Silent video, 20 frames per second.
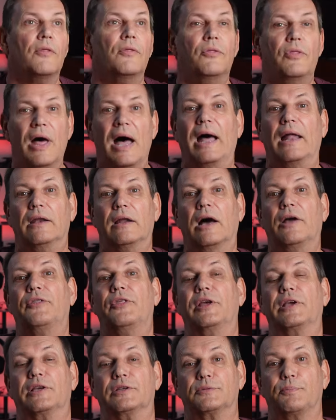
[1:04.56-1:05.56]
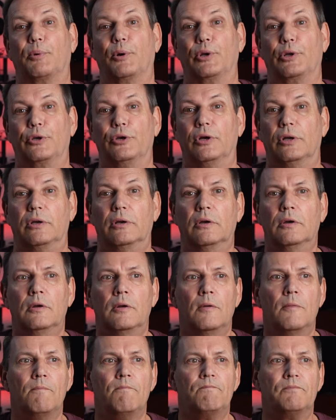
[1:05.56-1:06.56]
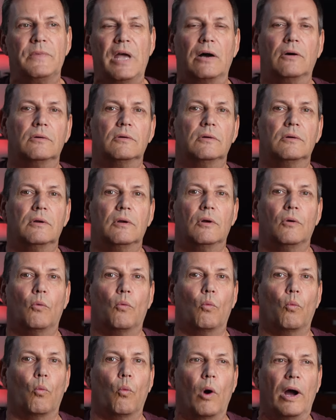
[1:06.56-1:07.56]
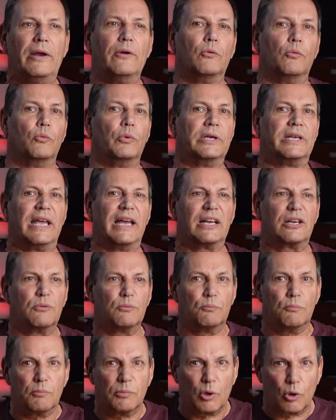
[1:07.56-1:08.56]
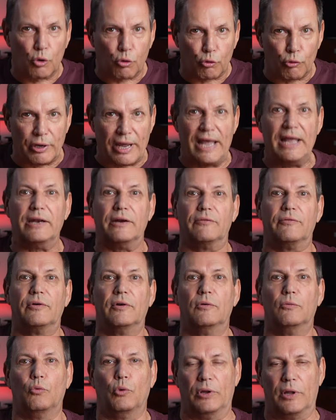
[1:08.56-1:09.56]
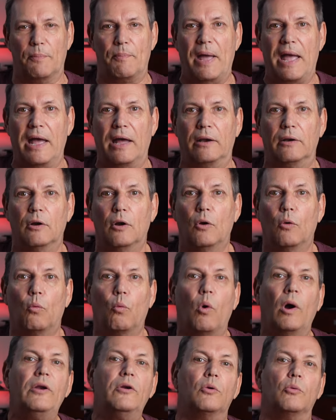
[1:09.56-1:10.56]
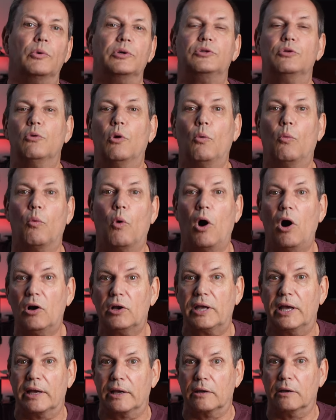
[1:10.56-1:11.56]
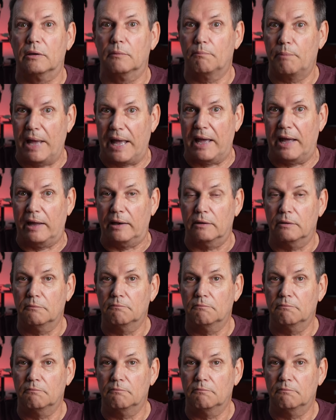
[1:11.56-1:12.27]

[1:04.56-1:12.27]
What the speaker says: That, I think, is pretty good. Now, why don't we get creative with a pan? Why don't we do a walking pan?